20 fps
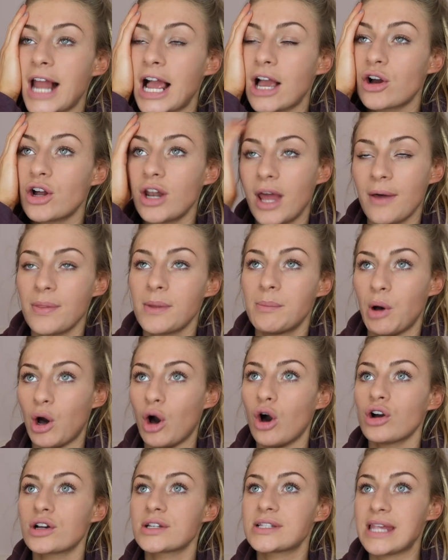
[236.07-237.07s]
I got out the
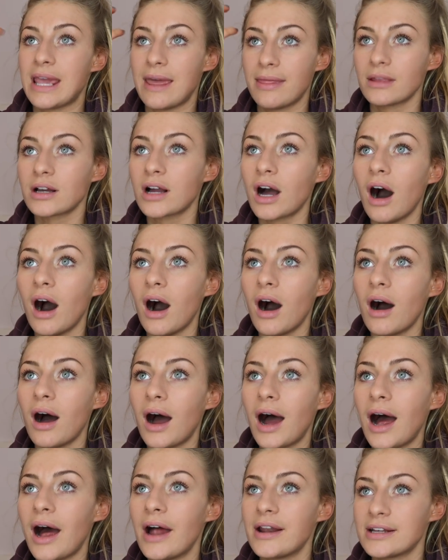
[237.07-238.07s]
box in the car
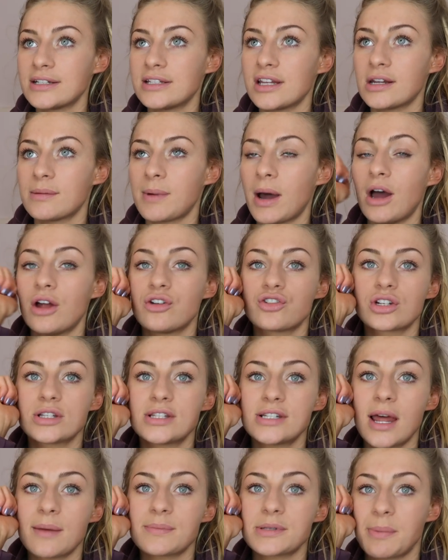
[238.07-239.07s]
and I'd done about
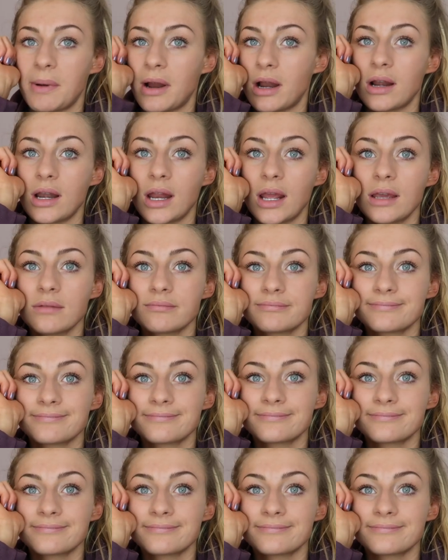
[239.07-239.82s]
100 steps apparently.